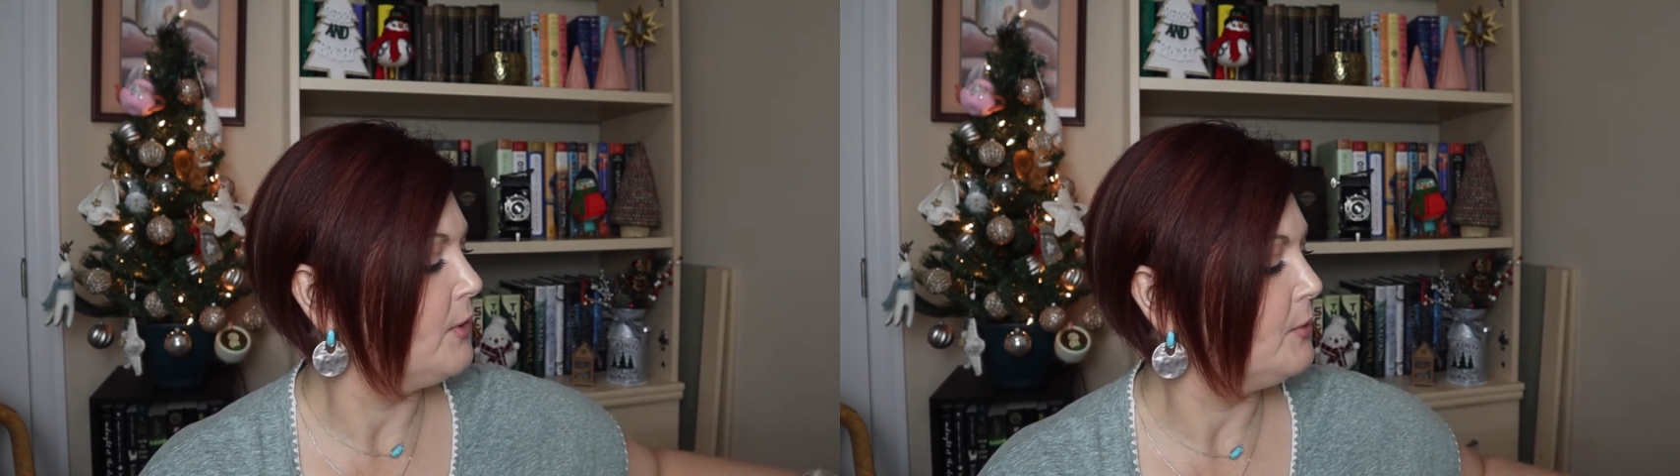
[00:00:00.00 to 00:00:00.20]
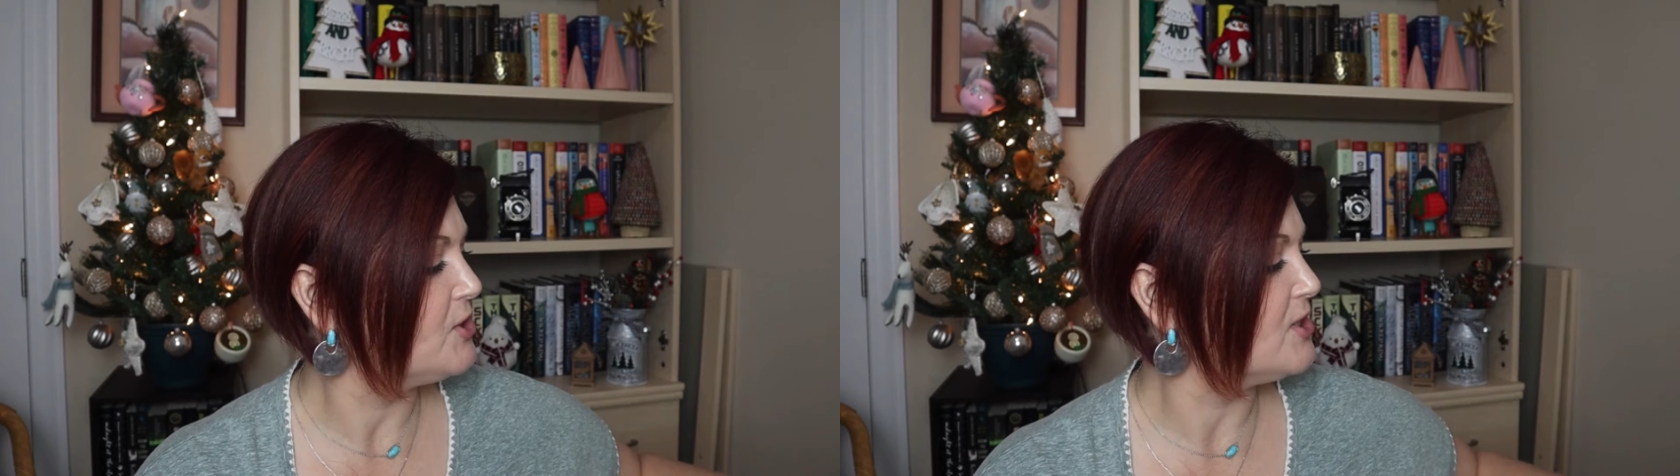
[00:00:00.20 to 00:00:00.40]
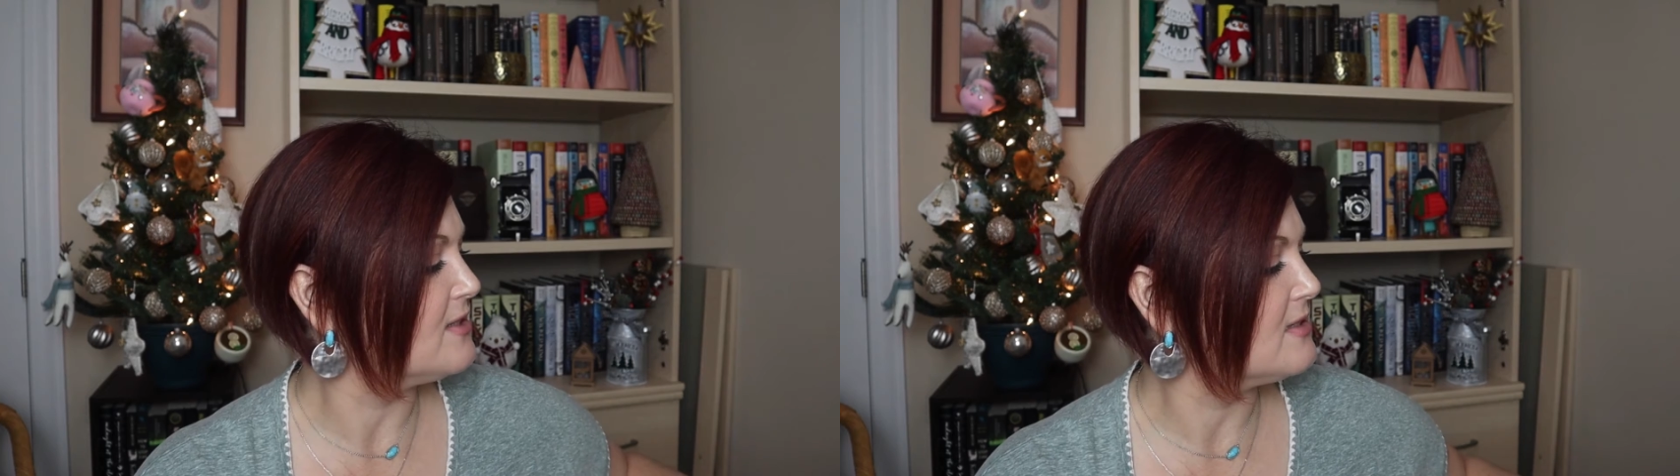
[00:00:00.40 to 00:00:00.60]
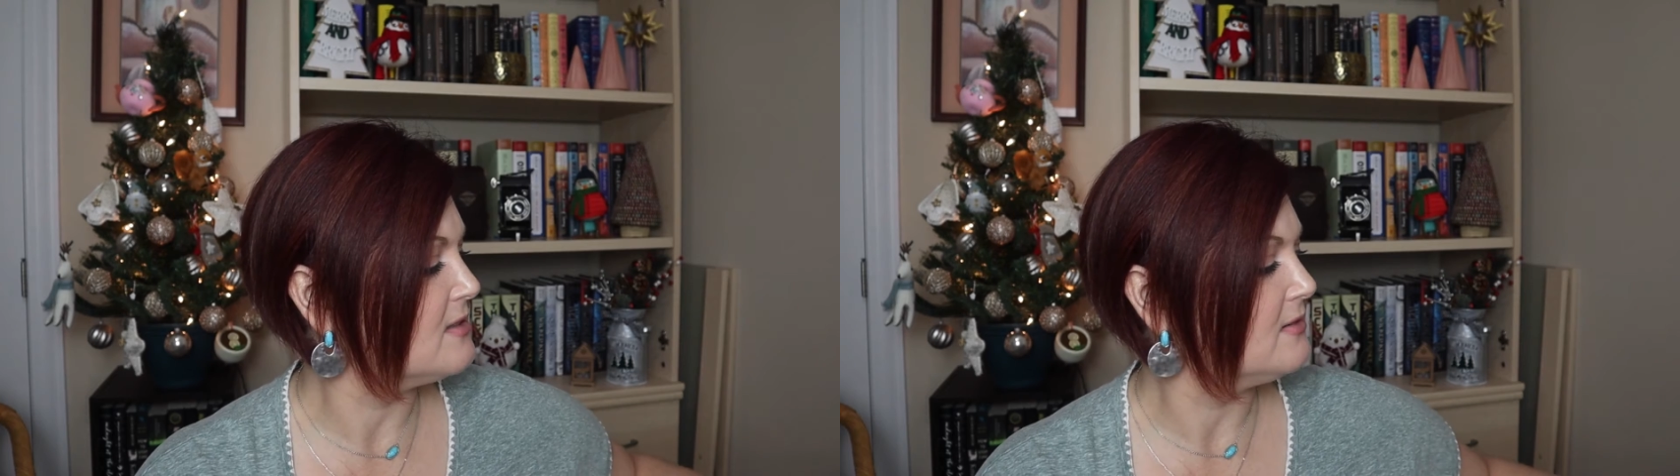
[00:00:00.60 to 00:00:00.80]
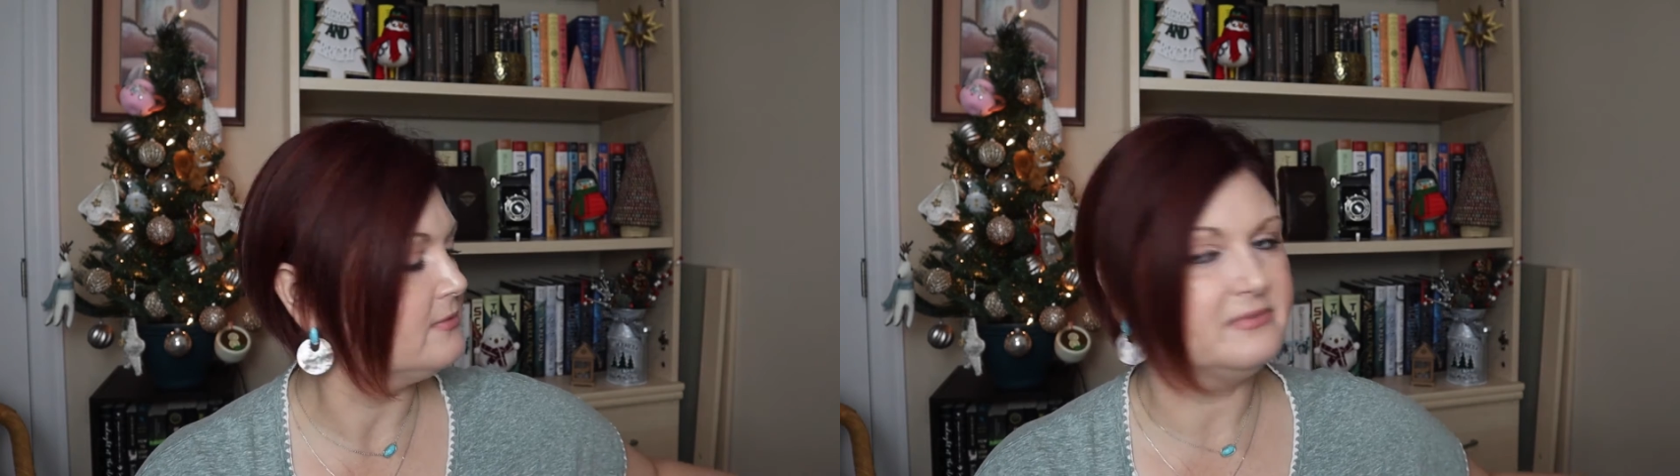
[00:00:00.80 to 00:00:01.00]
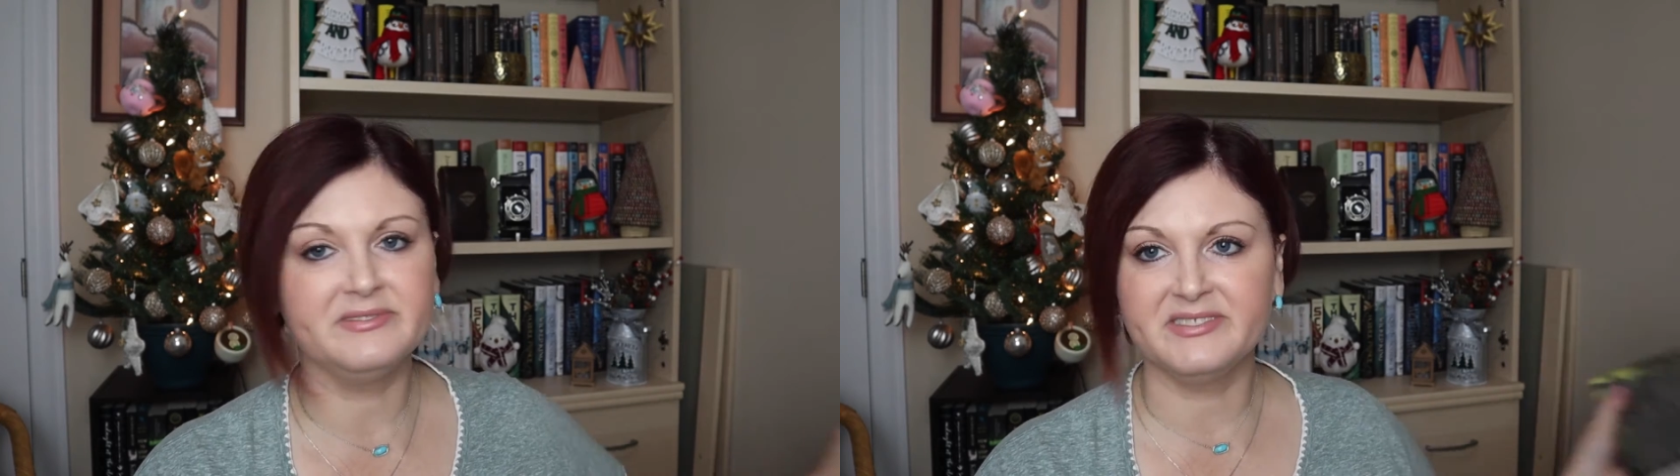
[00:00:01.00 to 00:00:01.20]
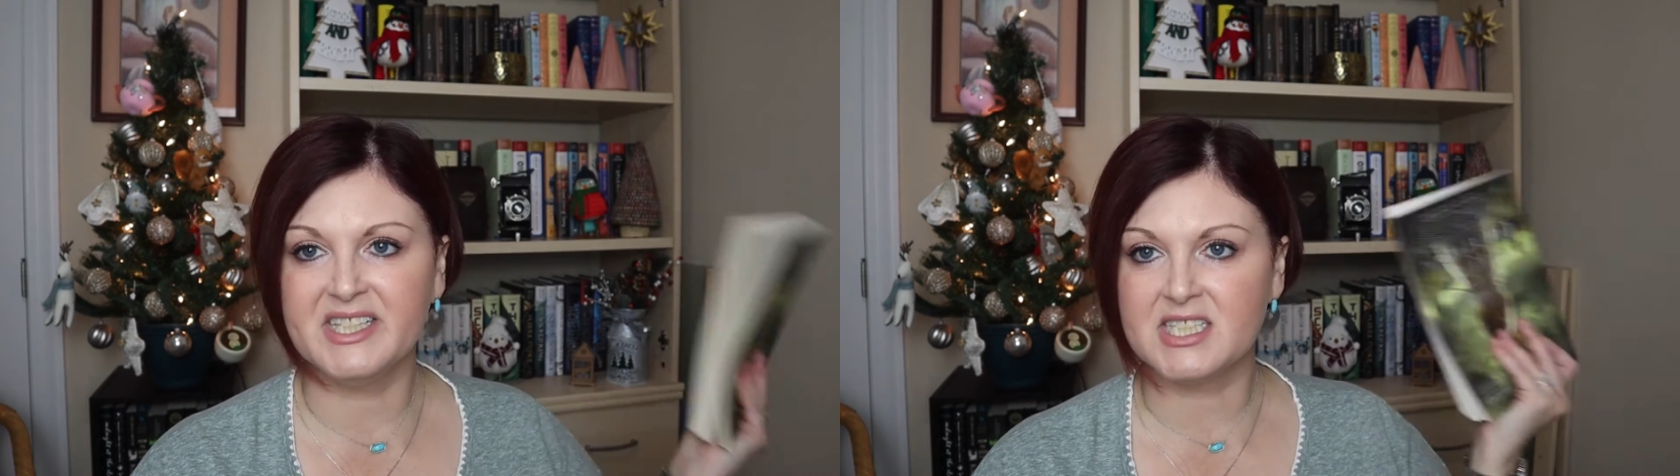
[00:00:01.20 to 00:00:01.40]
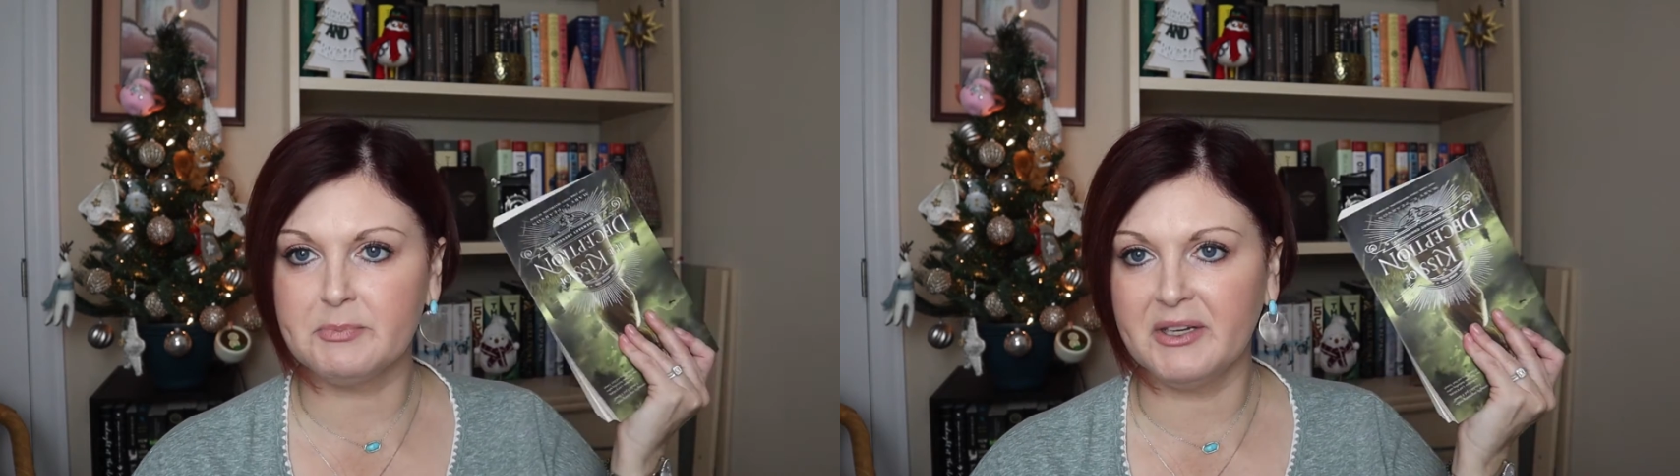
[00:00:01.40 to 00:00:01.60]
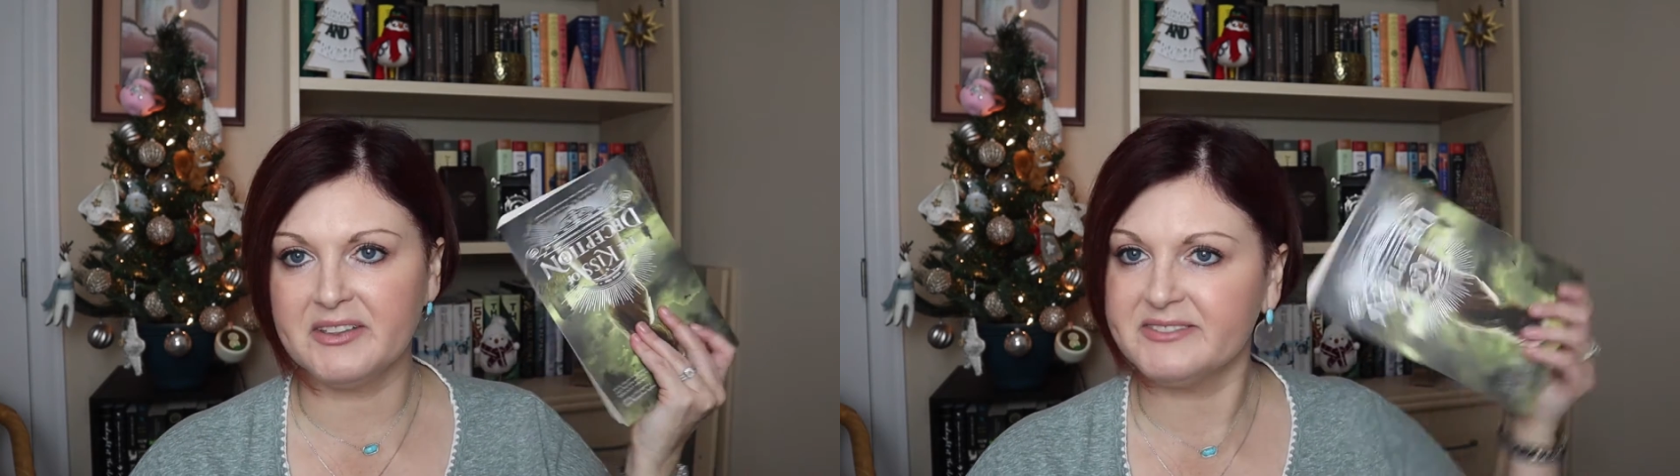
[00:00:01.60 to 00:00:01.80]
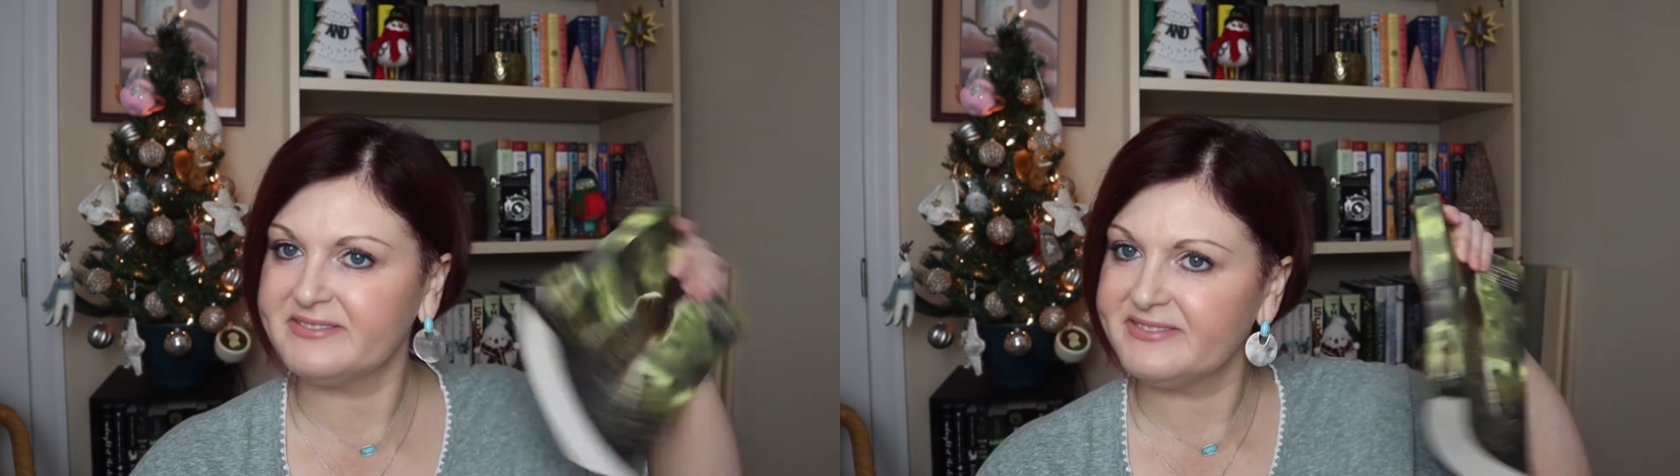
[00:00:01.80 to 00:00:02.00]
which is this
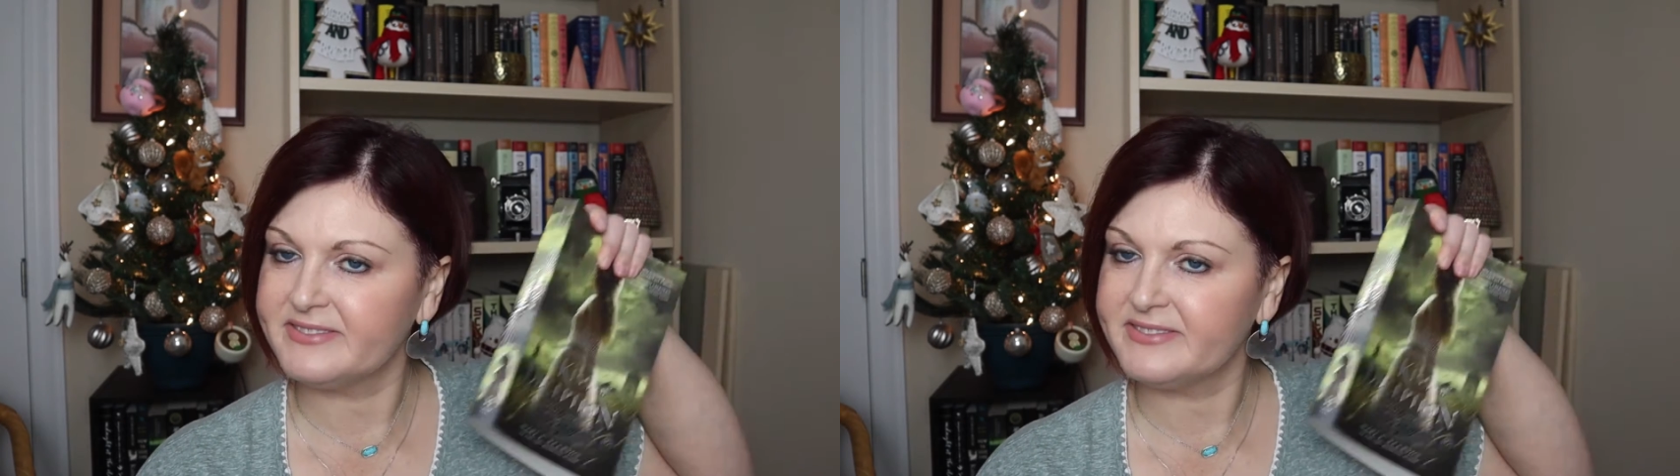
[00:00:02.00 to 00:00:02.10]
book,